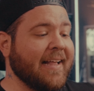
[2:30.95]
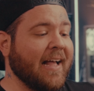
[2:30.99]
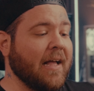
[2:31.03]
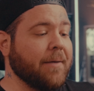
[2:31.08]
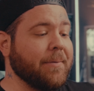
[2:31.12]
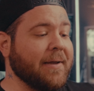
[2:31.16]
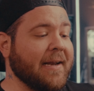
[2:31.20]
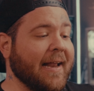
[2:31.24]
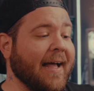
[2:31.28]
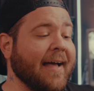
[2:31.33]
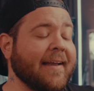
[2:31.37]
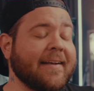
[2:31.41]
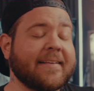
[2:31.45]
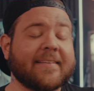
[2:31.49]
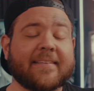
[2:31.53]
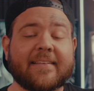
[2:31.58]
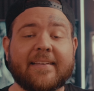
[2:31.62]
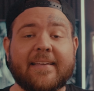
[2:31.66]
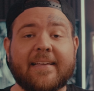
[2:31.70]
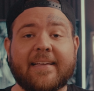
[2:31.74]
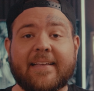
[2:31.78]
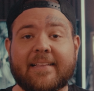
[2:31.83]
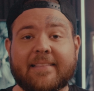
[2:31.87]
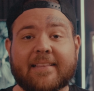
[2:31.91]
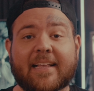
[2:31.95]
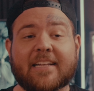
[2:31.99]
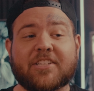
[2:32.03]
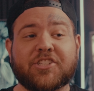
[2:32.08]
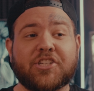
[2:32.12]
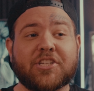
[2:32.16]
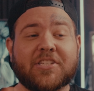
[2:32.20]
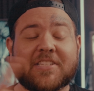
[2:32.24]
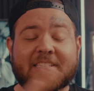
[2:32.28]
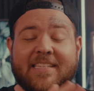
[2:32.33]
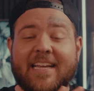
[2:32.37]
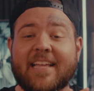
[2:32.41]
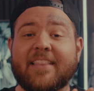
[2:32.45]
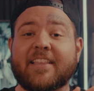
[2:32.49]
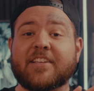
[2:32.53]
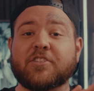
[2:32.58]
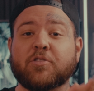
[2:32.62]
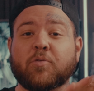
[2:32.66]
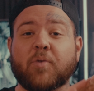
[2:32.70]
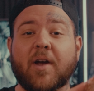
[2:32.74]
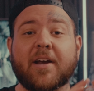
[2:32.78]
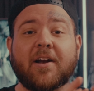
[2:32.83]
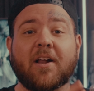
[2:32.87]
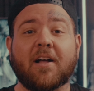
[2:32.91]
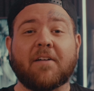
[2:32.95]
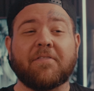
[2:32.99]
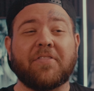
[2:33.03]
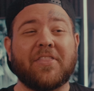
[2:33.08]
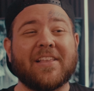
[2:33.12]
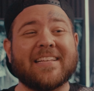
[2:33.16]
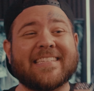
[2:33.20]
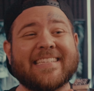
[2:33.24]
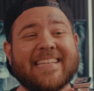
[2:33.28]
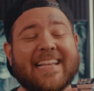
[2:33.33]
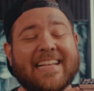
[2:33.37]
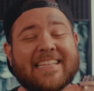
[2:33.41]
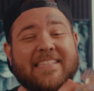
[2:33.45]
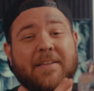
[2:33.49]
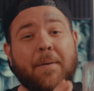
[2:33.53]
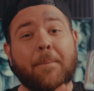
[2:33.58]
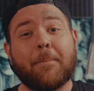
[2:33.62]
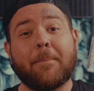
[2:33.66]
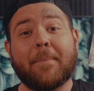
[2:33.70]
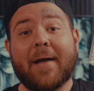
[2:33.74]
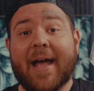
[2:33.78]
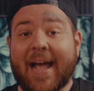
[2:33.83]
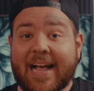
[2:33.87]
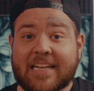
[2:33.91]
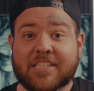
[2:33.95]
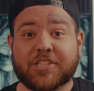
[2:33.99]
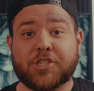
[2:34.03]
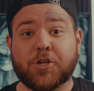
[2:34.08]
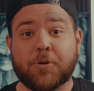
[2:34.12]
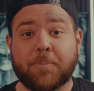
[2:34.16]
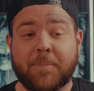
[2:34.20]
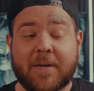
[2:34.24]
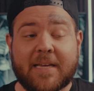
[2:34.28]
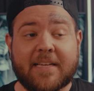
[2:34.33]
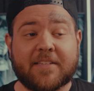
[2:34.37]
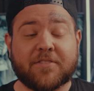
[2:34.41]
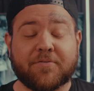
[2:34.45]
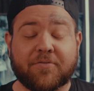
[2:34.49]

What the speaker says: Honestly, let's just say this right off, this is a masterpiece